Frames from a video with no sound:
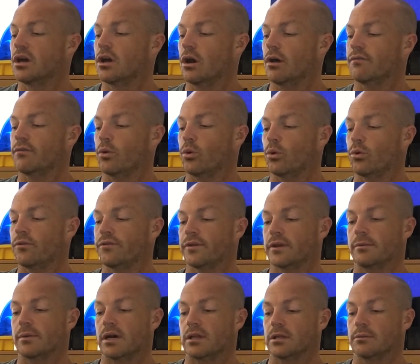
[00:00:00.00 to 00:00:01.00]
of all
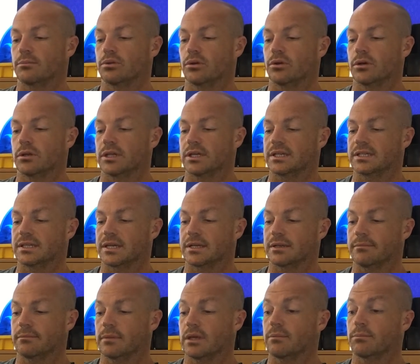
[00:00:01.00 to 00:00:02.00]
female employees
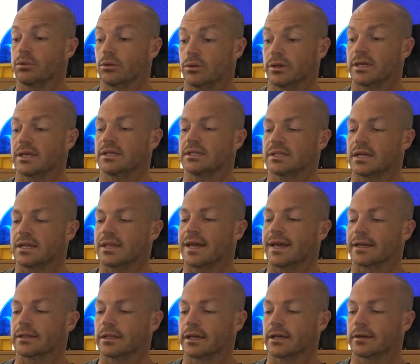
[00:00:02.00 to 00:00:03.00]
at
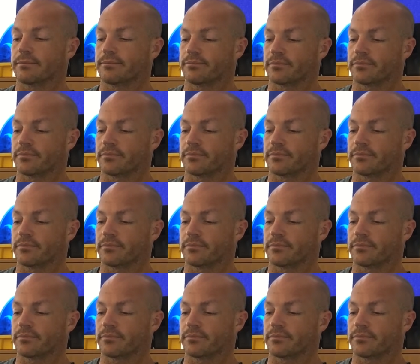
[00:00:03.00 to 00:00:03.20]
Langley.